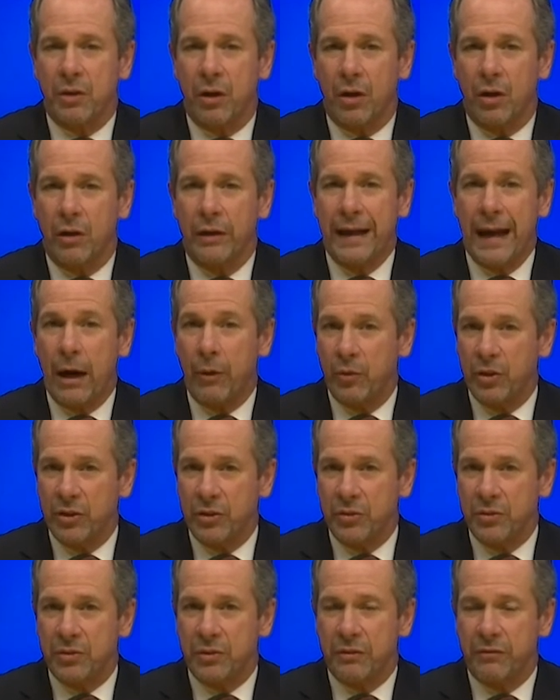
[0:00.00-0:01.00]
are now
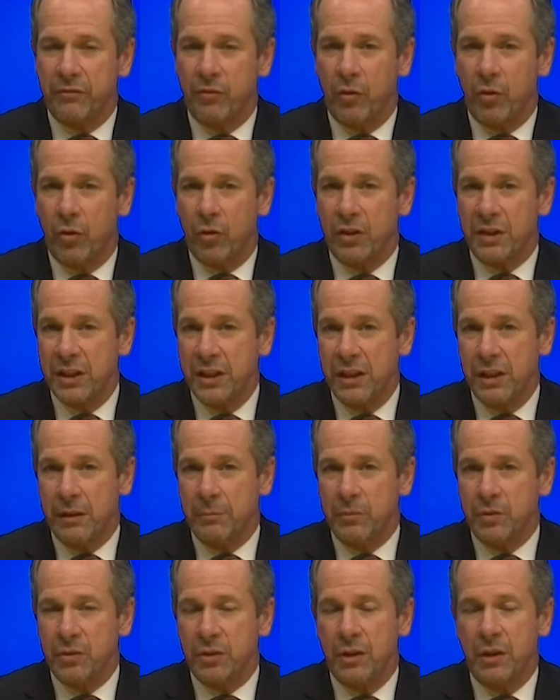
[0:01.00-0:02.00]
reduced to 4
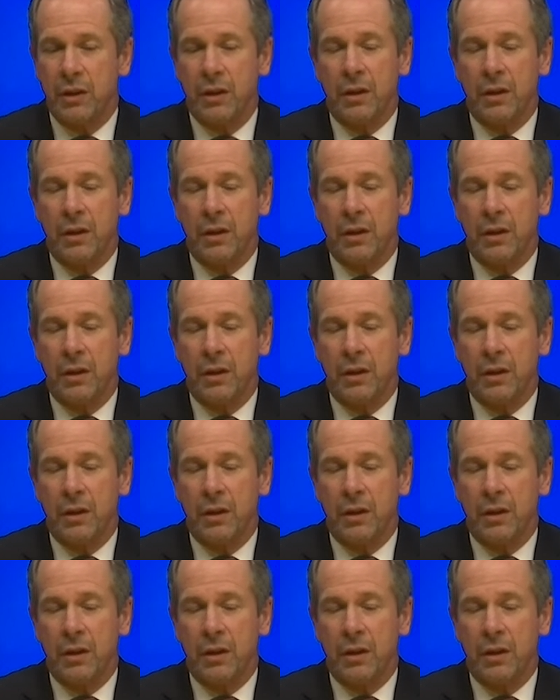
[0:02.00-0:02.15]
teams.